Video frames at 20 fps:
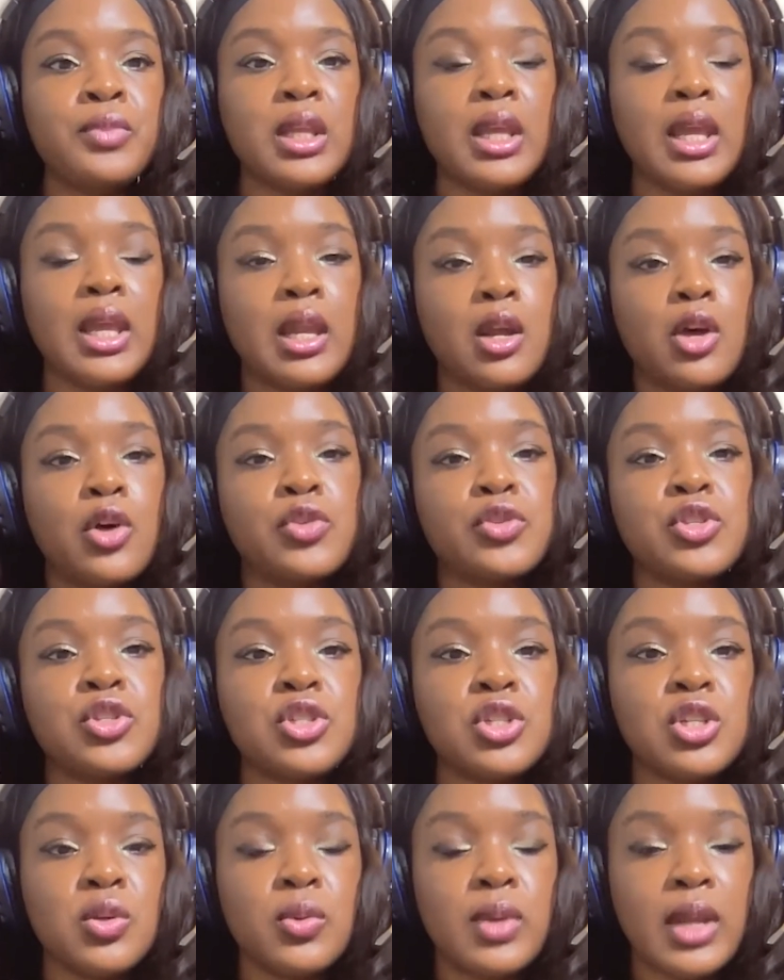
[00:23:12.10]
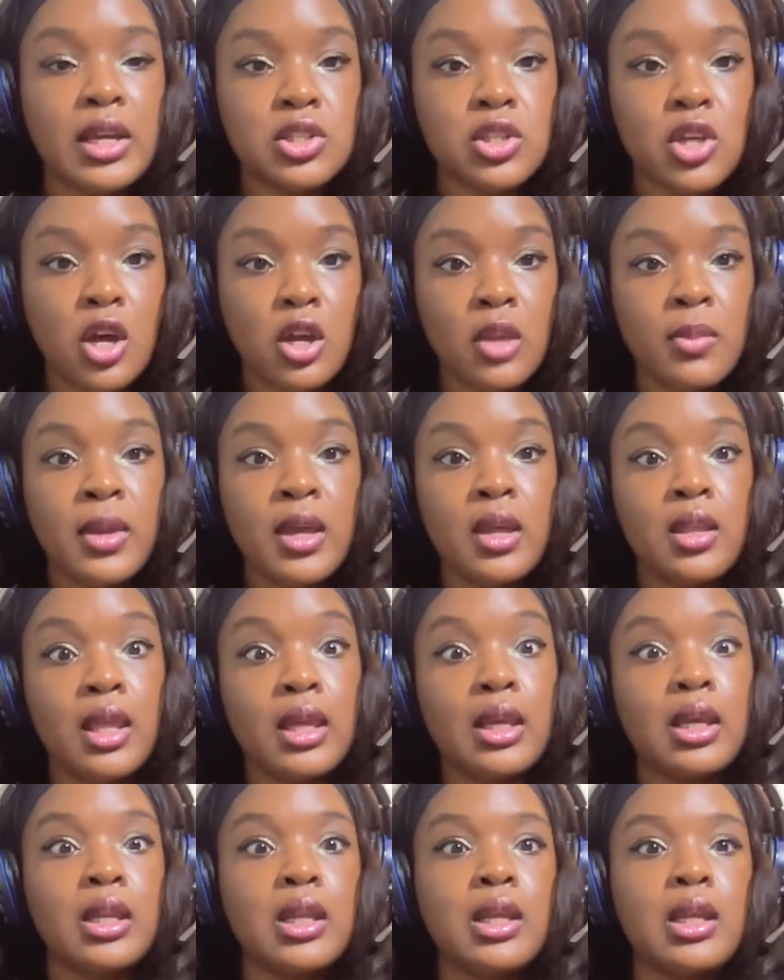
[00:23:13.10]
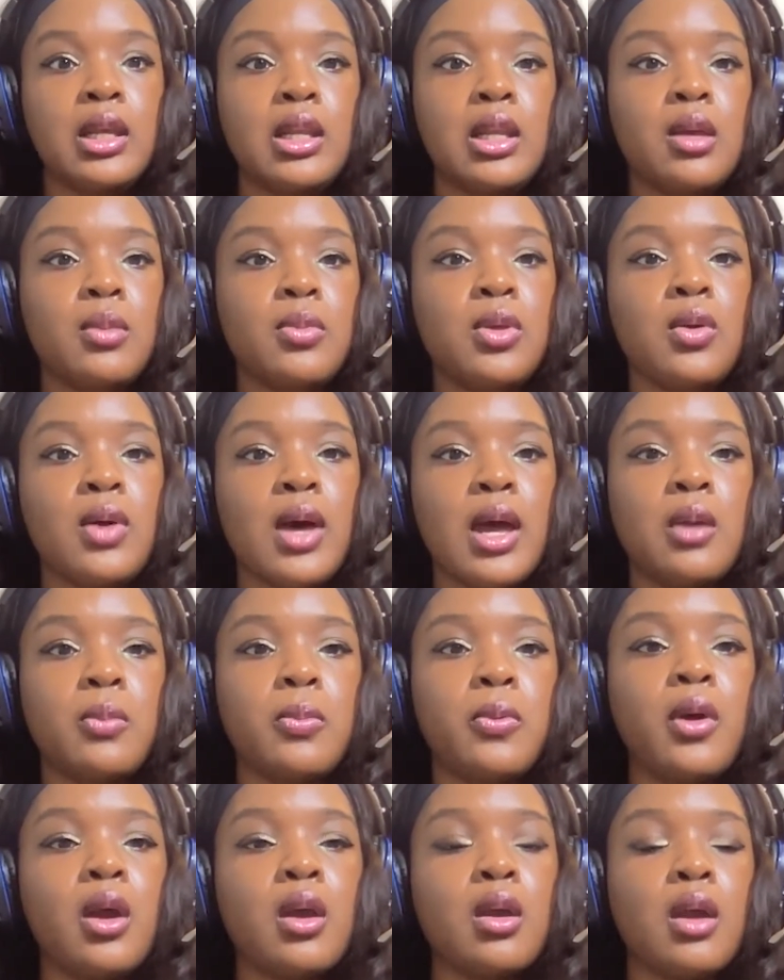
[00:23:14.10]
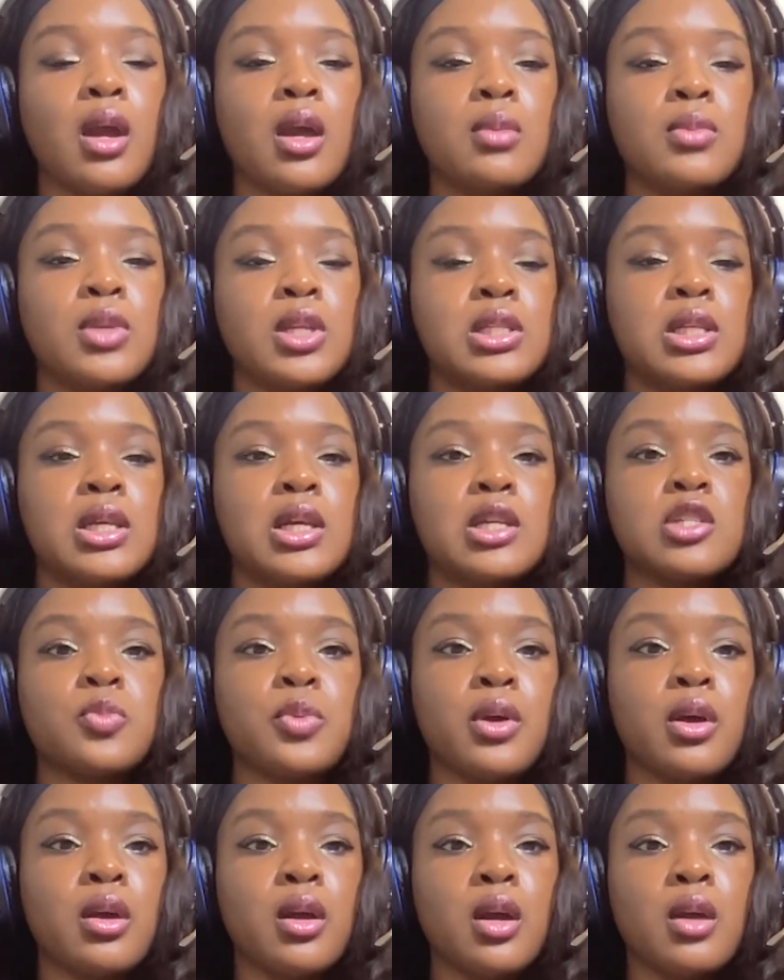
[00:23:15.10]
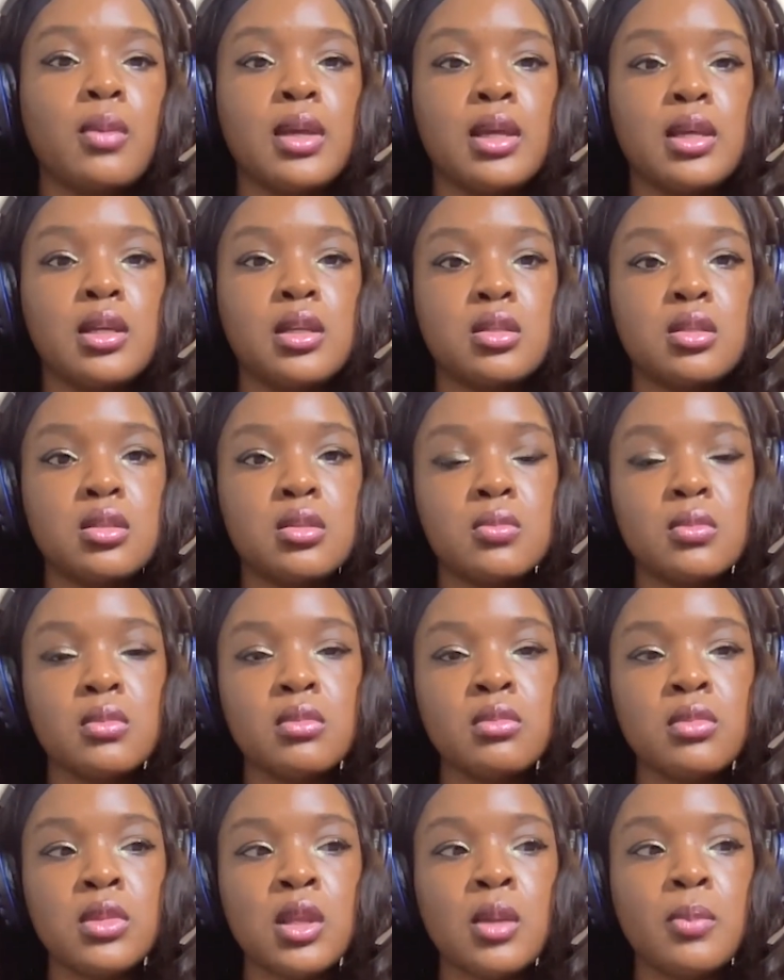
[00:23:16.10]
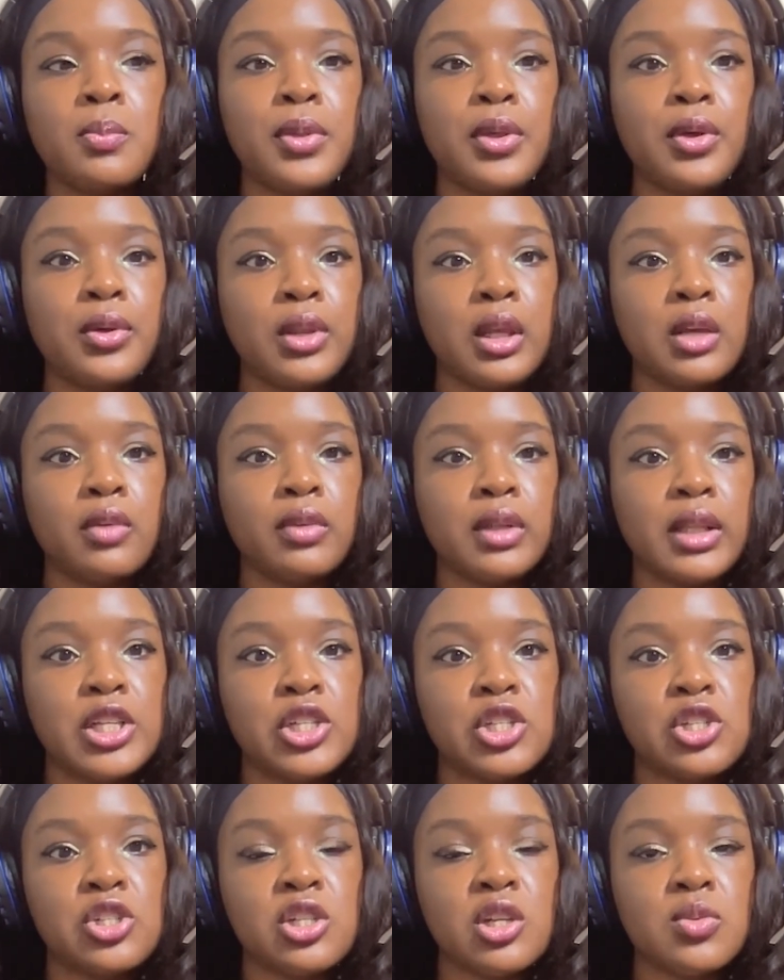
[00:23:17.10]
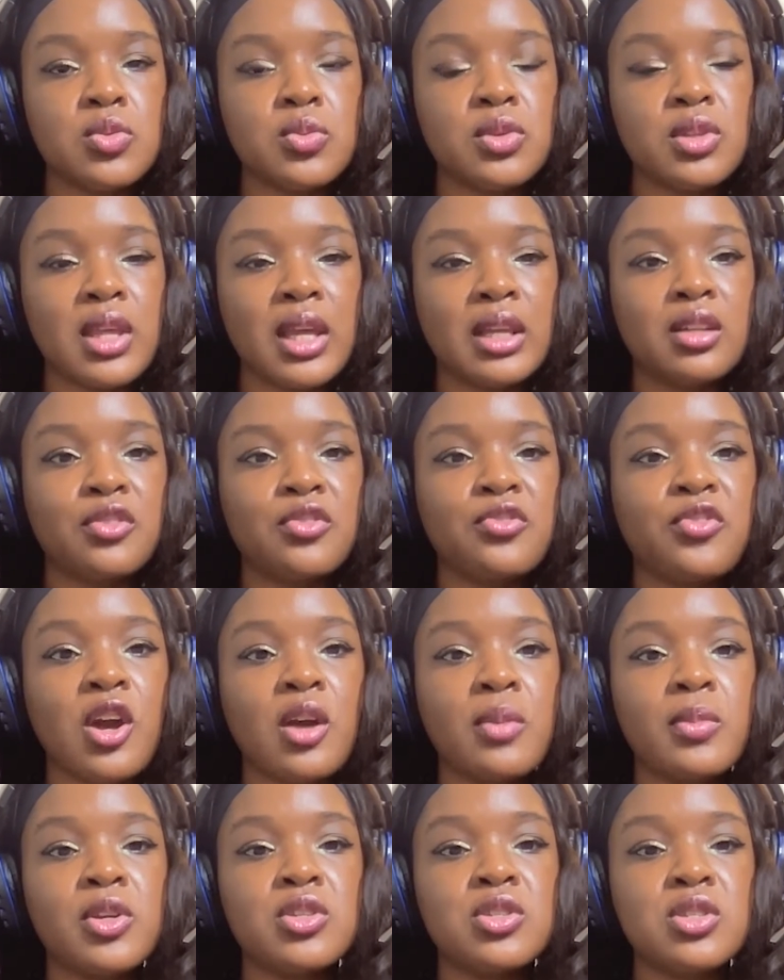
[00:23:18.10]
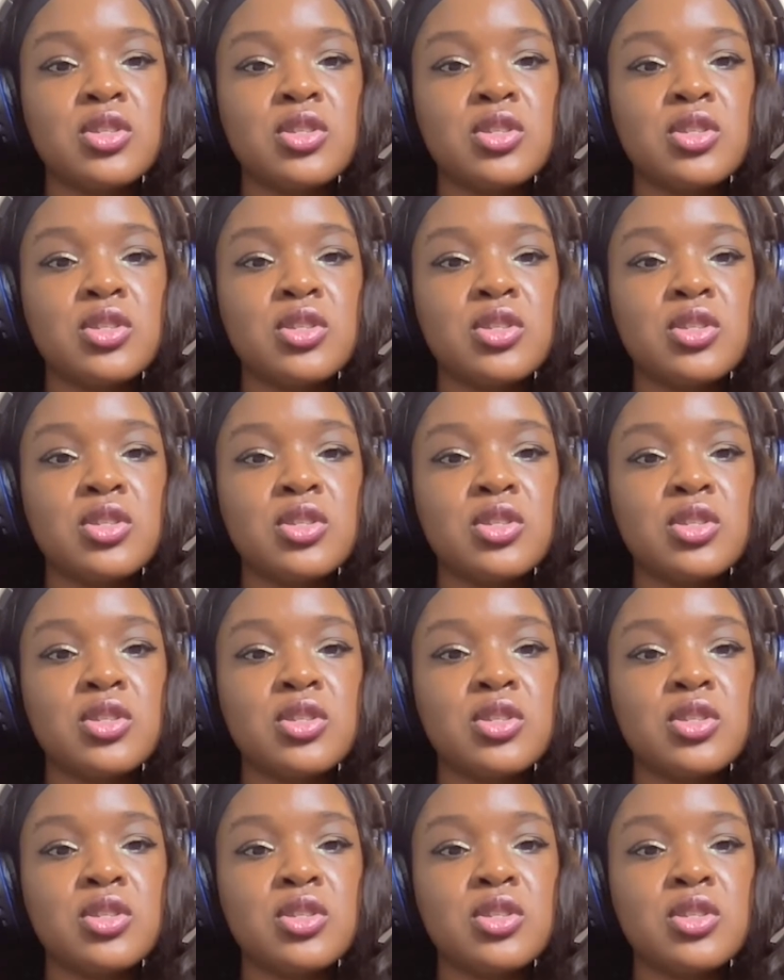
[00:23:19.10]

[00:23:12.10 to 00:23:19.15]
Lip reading: And also too, what I was talking about, in the EWI program, the ETS program, is building relationships with the farmers.